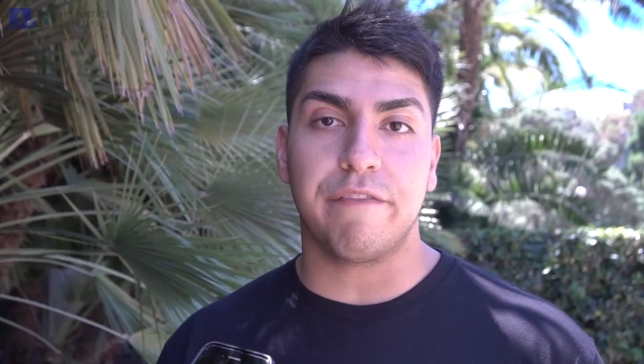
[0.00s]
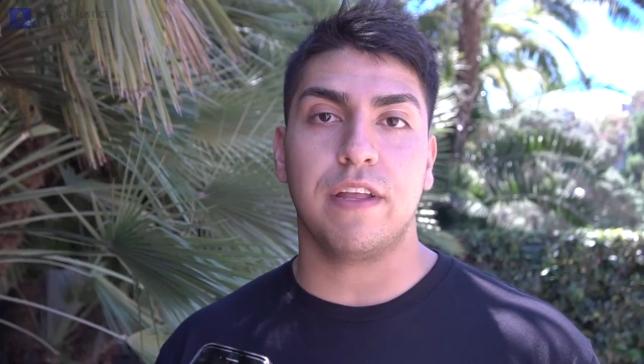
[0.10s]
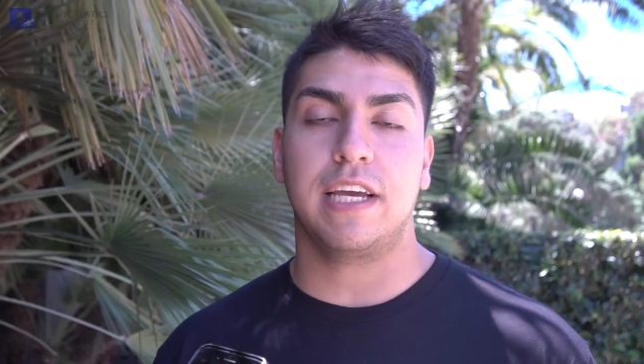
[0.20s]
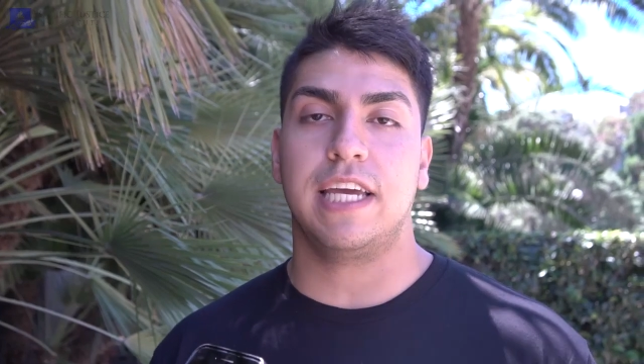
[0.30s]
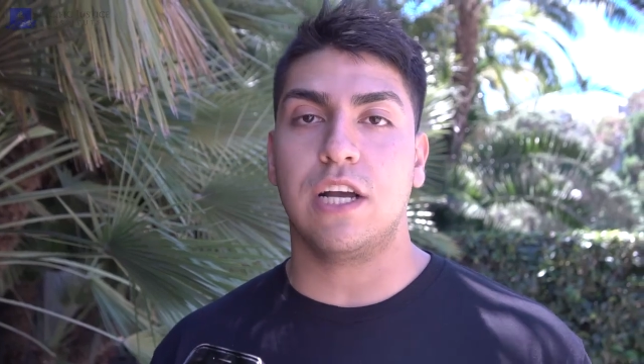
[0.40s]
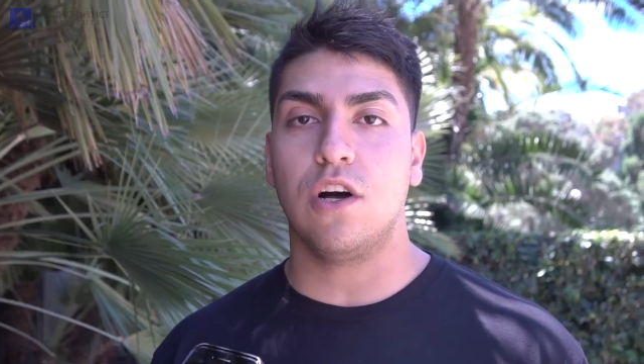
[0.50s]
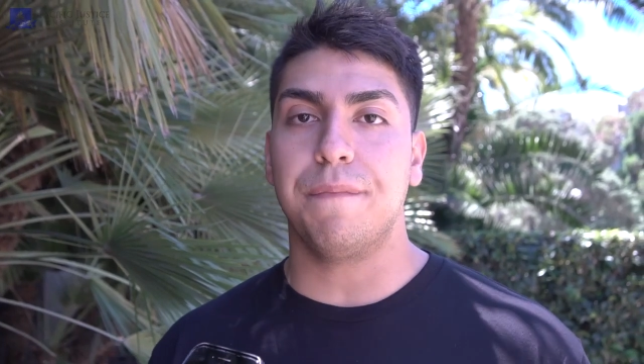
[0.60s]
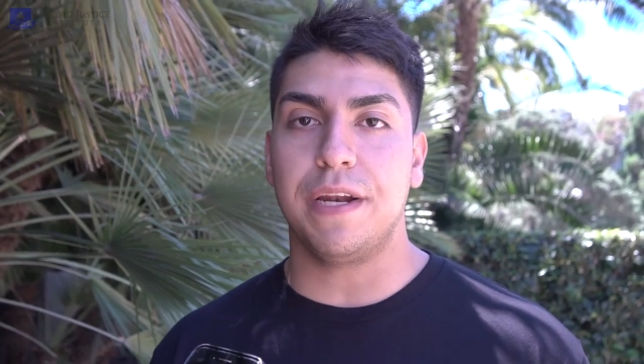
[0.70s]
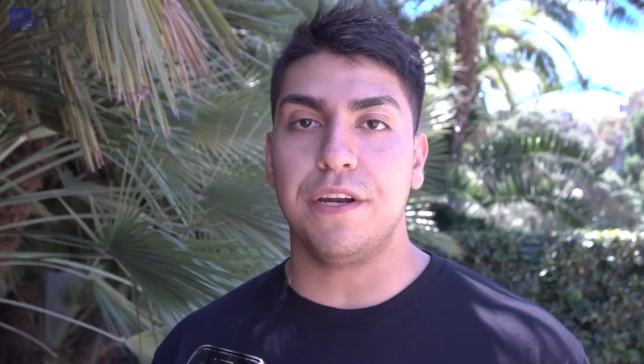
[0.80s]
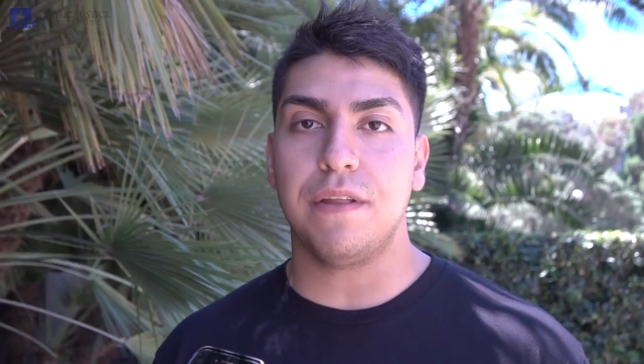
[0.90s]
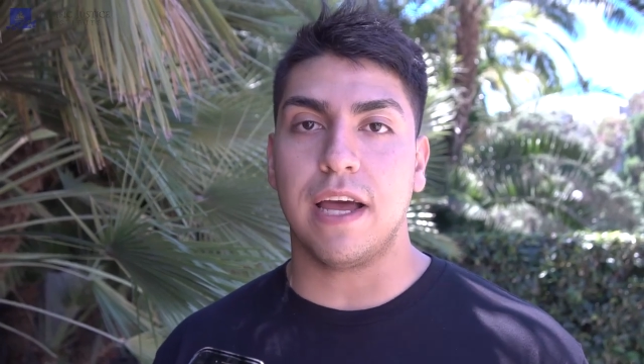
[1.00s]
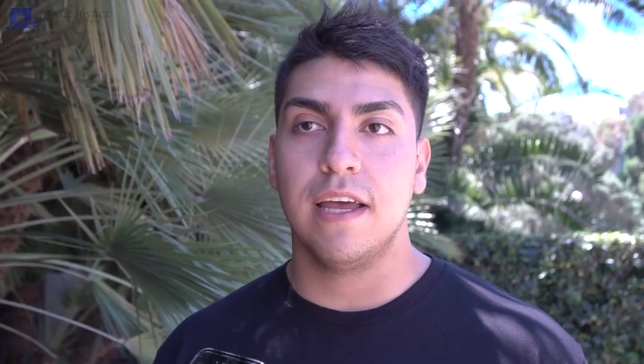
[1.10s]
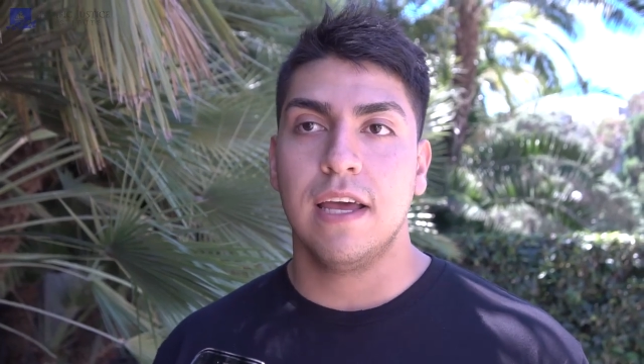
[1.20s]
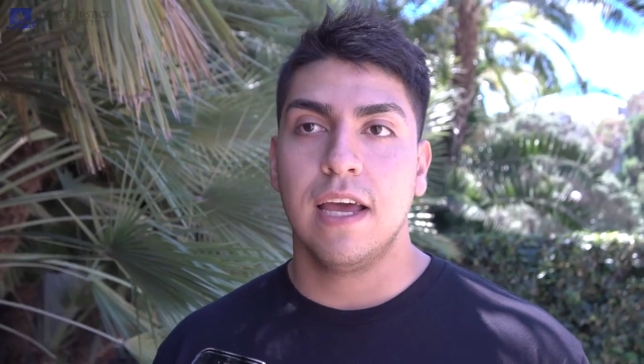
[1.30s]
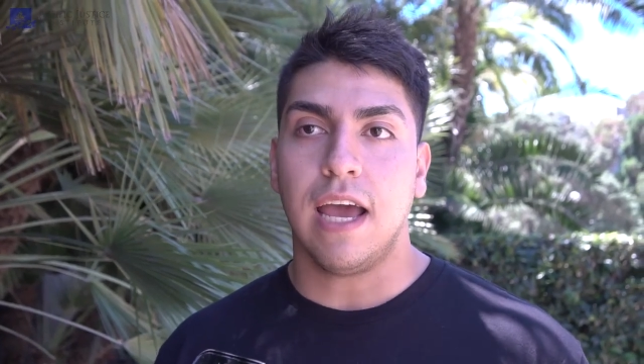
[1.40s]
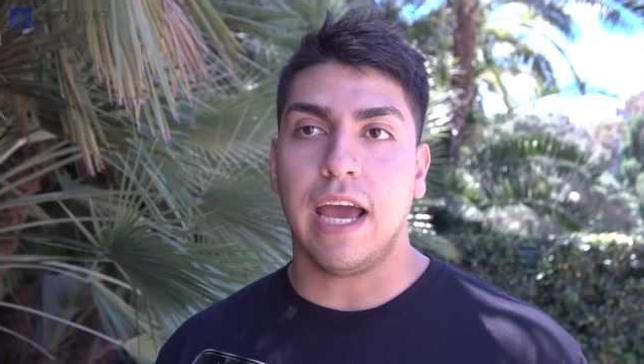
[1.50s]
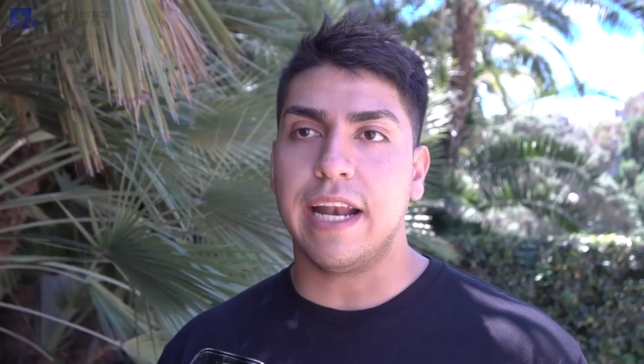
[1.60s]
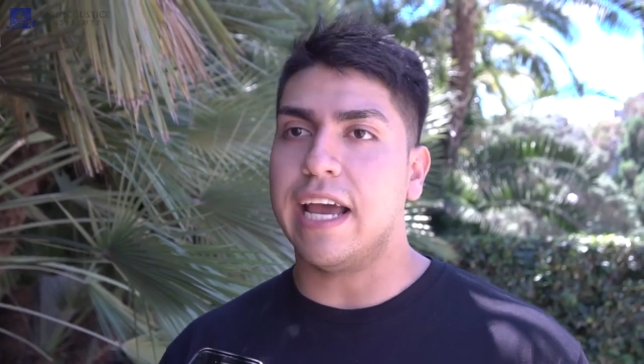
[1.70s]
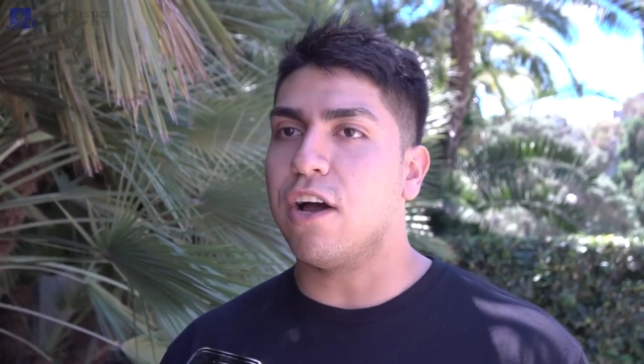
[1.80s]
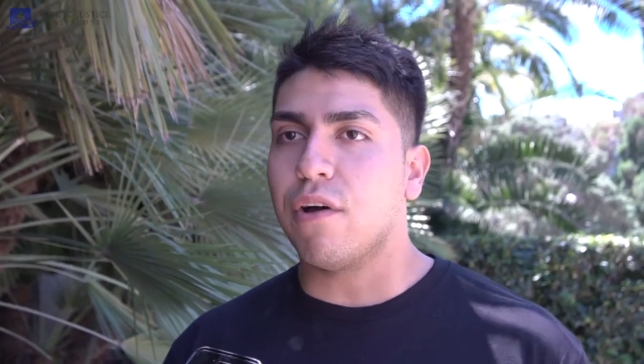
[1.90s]
I felt like He called me to do that,
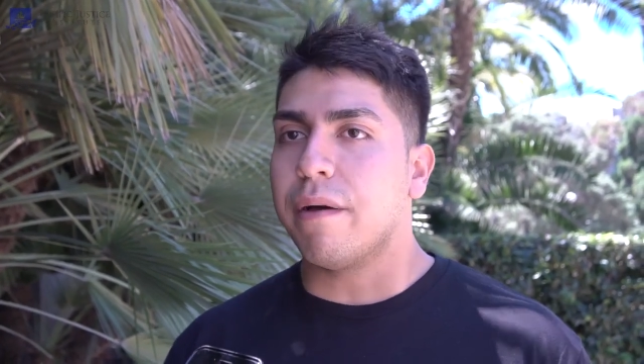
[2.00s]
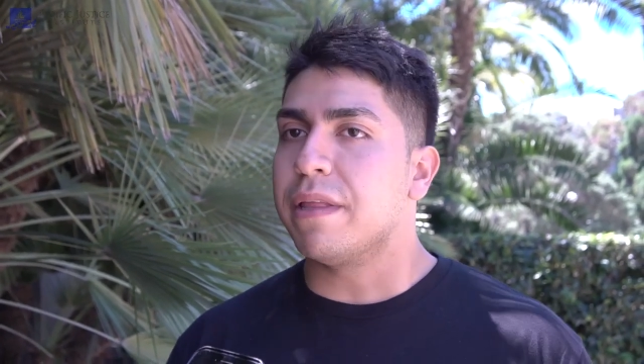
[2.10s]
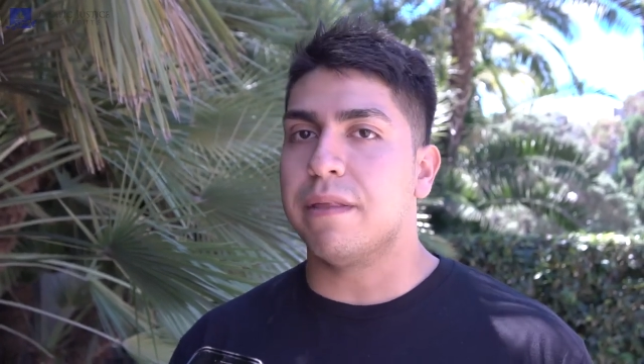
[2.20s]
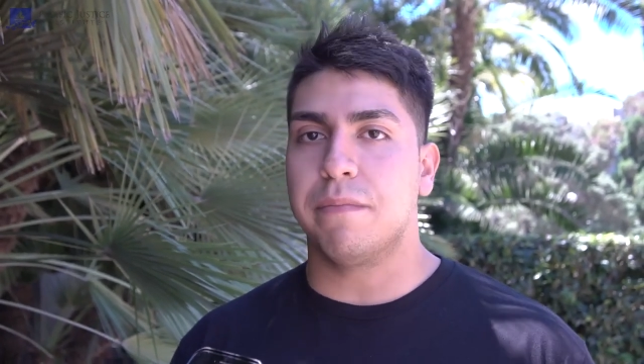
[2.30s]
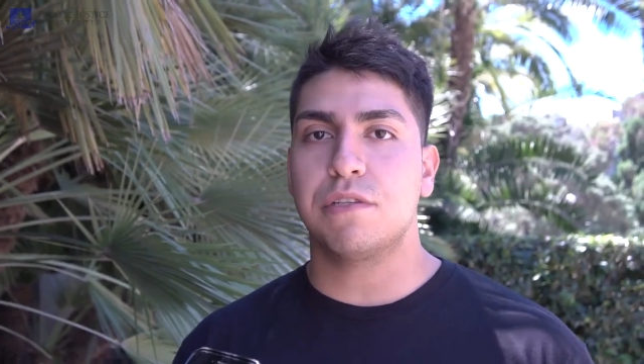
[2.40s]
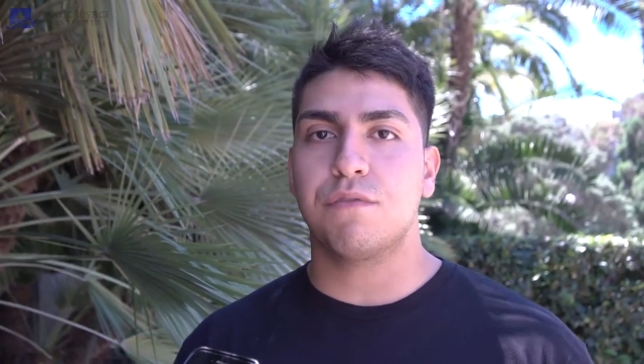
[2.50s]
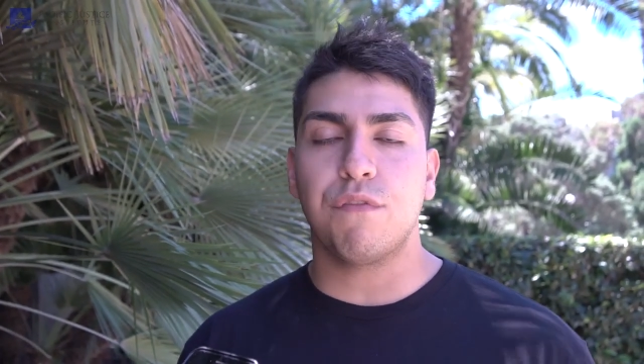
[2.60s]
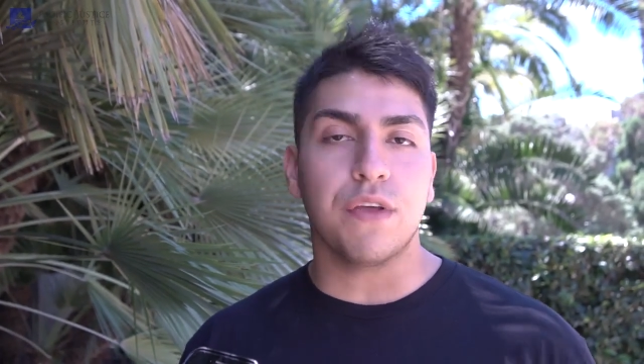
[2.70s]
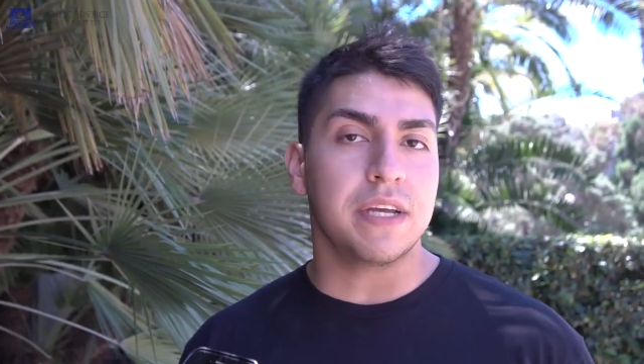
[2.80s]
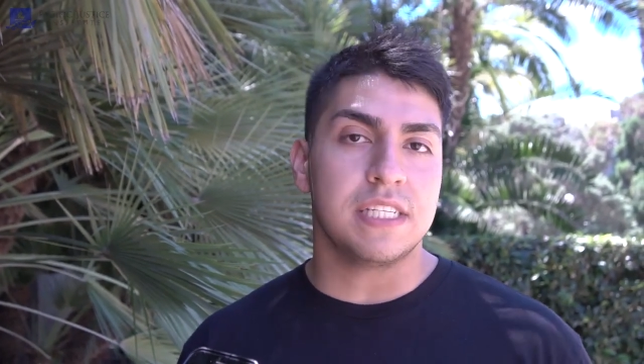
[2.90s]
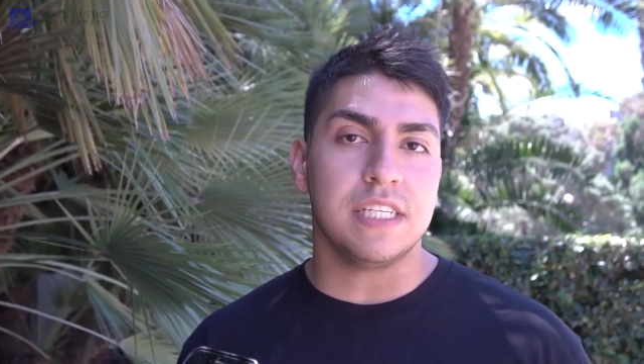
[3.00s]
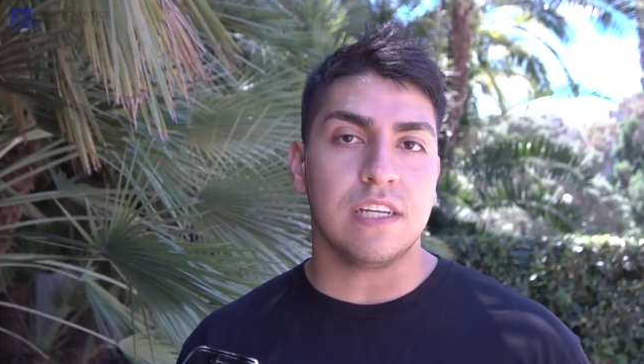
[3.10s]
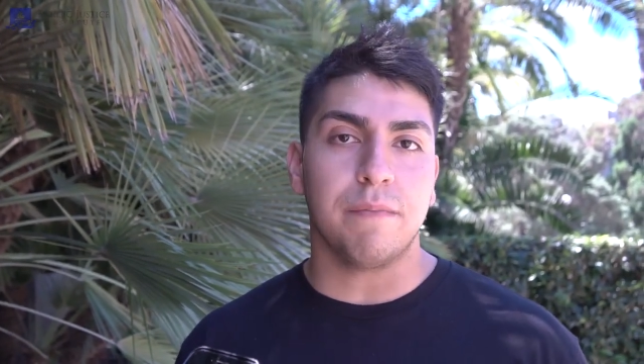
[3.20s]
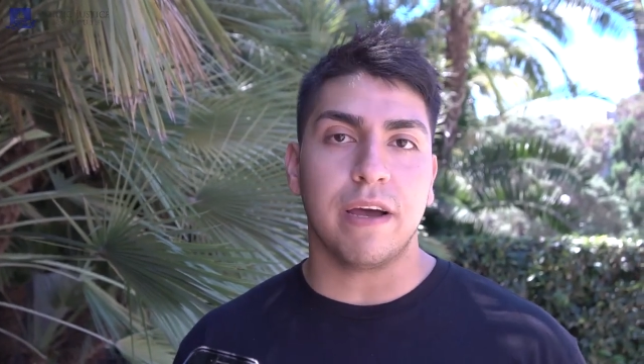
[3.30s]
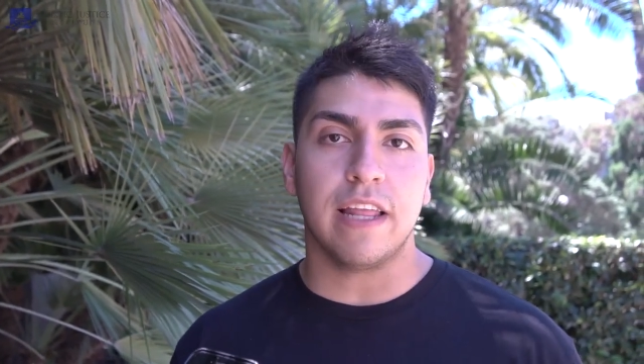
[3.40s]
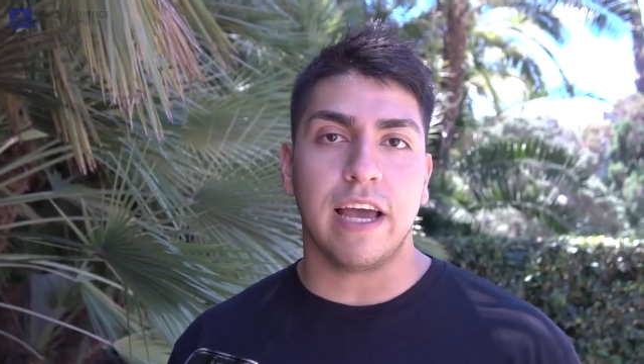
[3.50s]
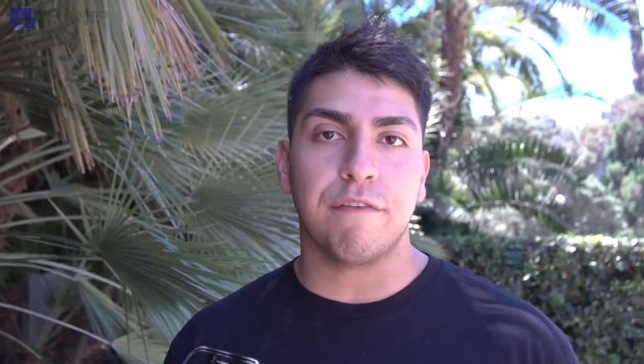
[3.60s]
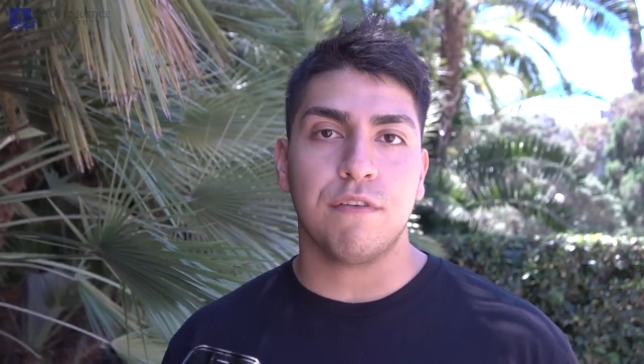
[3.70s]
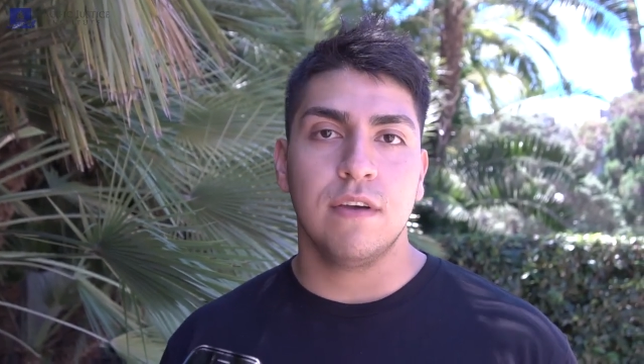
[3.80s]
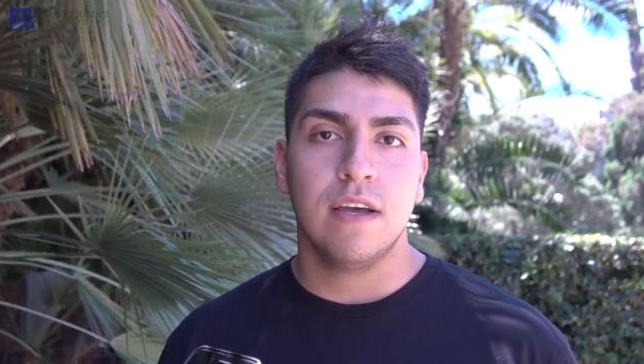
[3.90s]
and now I'm in the most fulfilling season of my life.